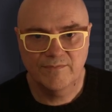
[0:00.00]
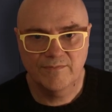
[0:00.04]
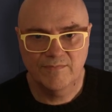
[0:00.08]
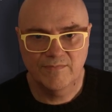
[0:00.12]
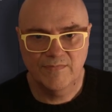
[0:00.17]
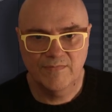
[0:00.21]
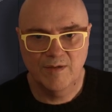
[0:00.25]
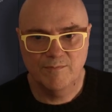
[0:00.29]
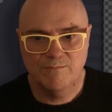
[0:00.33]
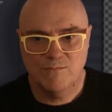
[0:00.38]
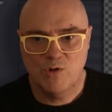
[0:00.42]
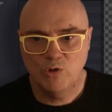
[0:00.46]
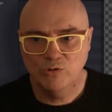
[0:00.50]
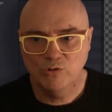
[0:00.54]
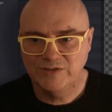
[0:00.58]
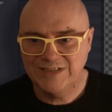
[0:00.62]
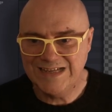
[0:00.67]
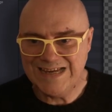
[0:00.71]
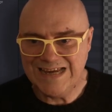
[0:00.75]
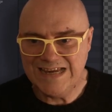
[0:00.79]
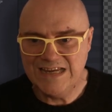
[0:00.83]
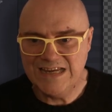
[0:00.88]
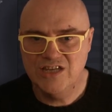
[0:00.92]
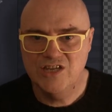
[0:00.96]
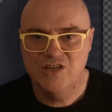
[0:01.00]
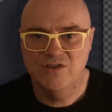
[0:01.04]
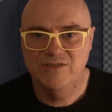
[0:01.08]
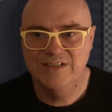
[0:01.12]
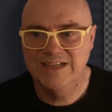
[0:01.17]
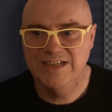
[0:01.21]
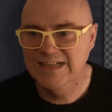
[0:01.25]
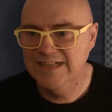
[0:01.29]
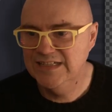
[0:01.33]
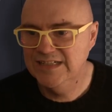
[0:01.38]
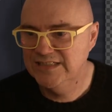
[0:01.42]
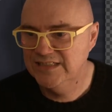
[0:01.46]

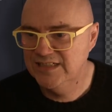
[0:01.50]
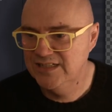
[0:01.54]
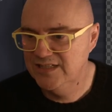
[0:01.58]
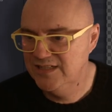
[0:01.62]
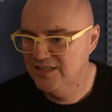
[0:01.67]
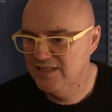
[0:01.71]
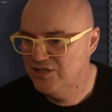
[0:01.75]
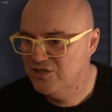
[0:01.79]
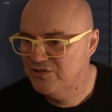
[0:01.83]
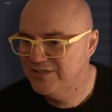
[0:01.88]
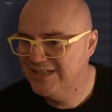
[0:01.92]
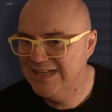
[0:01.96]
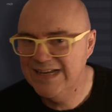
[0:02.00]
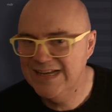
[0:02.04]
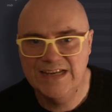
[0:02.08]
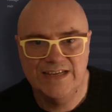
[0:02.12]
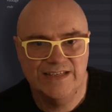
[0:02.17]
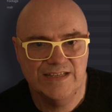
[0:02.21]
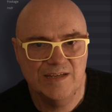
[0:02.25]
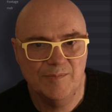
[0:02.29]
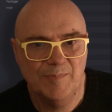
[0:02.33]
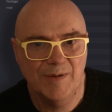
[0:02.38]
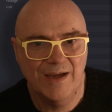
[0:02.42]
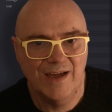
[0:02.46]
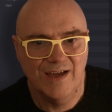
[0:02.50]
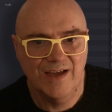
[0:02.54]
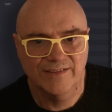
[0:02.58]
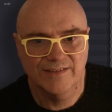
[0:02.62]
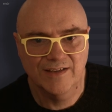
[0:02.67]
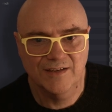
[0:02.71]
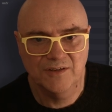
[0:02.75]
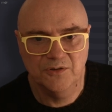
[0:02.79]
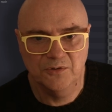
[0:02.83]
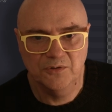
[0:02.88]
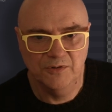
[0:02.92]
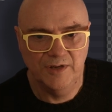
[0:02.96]
multi-utility pass,
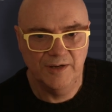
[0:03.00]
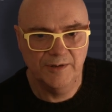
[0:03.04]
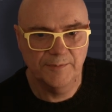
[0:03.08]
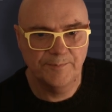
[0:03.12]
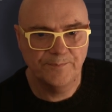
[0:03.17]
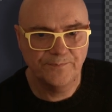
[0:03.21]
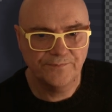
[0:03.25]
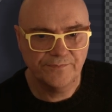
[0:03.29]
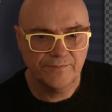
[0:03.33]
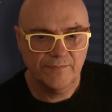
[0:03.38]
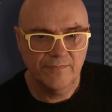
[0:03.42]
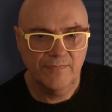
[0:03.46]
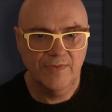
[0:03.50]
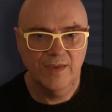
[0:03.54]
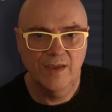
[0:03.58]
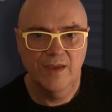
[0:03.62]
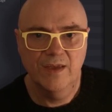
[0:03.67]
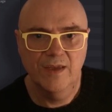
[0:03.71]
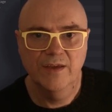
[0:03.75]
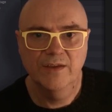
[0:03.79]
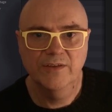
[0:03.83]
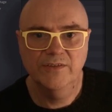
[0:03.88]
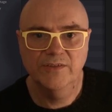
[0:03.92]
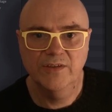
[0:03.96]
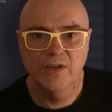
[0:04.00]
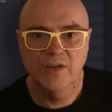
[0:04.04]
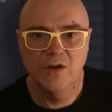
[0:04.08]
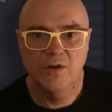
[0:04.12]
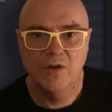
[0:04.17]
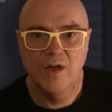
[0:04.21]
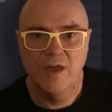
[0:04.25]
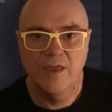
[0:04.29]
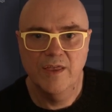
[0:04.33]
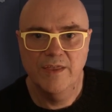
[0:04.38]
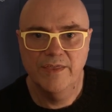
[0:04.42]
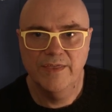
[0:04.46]
I call it. So
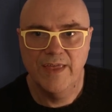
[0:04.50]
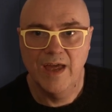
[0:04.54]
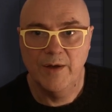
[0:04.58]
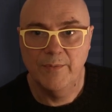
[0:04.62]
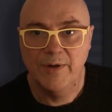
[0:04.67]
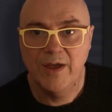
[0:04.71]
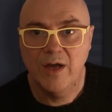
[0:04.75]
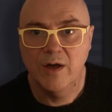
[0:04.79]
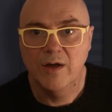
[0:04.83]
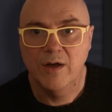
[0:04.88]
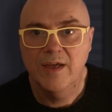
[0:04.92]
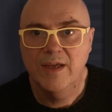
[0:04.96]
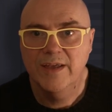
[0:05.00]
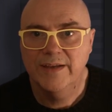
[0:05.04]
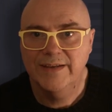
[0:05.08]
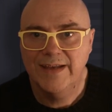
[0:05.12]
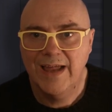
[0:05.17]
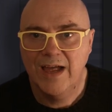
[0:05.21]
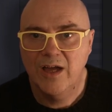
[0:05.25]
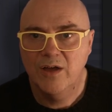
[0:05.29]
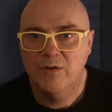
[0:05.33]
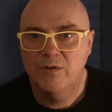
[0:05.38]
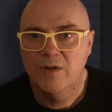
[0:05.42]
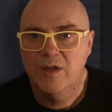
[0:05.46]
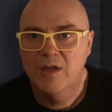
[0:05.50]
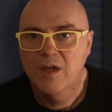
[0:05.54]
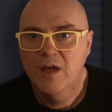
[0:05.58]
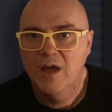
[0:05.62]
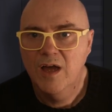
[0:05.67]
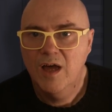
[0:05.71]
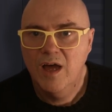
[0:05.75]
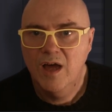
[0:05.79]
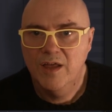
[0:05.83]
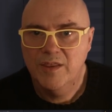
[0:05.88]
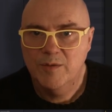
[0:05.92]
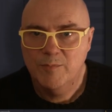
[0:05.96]
there we are. Now,
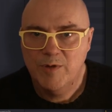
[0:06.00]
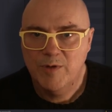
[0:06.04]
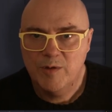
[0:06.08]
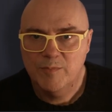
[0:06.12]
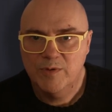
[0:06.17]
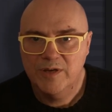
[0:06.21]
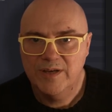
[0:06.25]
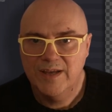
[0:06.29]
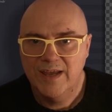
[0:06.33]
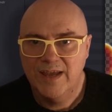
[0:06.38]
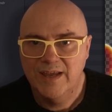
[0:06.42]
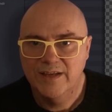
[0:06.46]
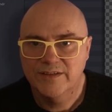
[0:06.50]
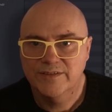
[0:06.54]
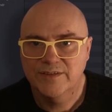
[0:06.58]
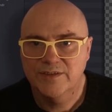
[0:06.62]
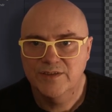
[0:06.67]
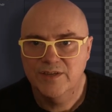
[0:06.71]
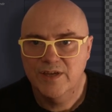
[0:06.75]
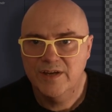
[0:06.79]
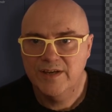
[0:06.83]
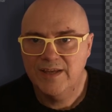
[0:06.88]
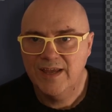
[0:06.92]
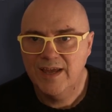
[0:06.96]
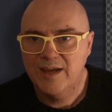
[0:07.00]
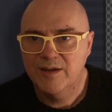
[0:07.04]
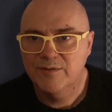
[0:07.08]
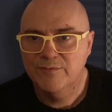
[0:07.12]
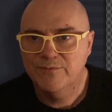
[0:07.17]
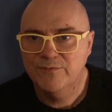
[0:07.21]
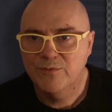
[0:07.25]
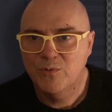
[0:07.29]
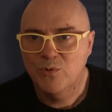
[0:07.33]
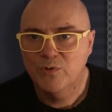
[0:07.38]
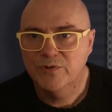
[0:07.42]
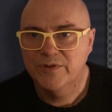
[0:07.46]
at the moment, it's
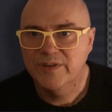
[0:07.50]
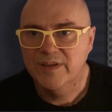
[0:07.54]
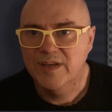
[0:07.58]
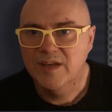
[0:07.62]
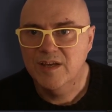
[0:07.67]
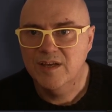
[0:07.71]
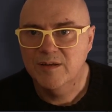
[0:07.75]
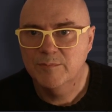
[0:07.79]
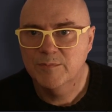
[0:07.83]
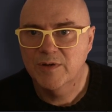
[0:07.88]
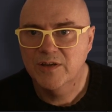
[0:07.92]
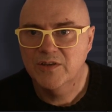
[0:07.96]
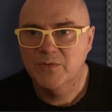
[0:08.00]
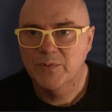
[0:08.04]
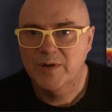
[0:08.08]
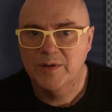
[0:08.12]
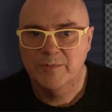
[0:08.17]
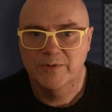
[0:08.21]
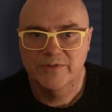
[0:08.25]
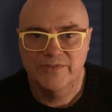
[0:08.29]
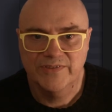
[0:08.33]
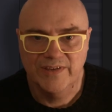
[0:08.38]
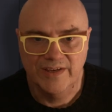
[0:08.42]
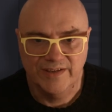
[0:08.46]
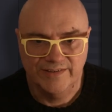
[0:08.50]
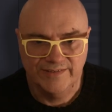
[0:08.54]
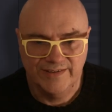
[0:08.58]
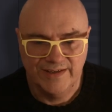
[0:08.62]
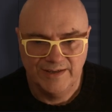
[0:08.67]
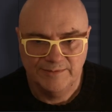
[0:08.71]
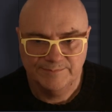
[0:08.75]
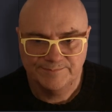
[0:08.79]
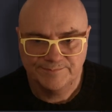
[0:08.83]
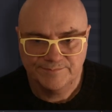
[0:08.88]
3840 by 2160.